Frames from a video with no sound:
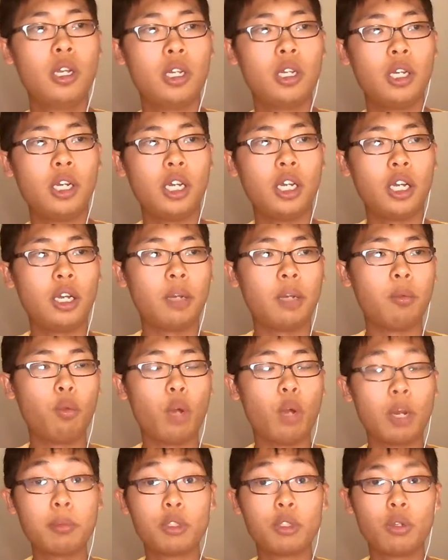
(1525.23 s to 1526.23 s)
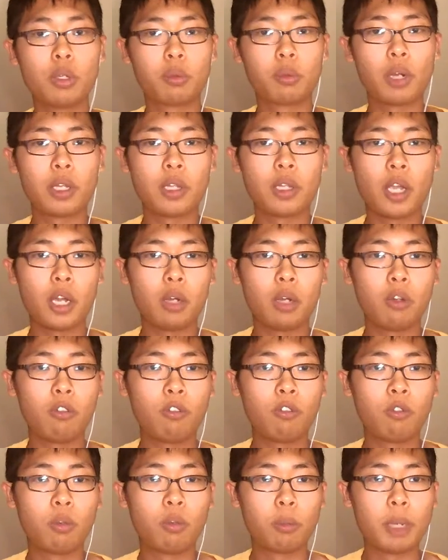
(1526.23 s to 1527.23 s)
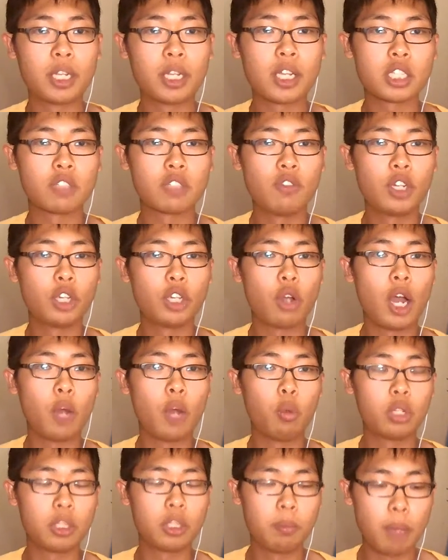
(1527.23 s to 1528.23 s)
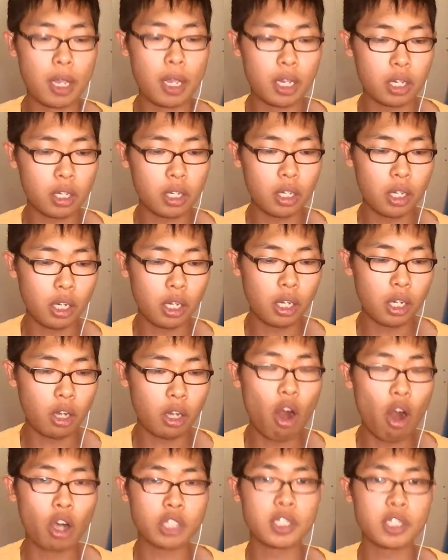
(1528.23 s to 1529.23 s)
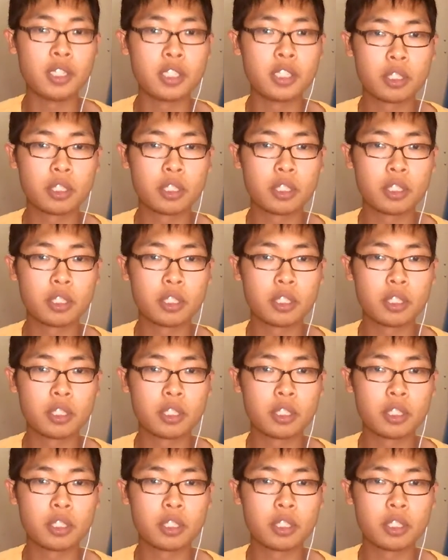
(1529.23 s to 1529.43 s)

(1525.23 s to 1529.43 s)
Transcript: What I'm doing right now for my next video, I want to make art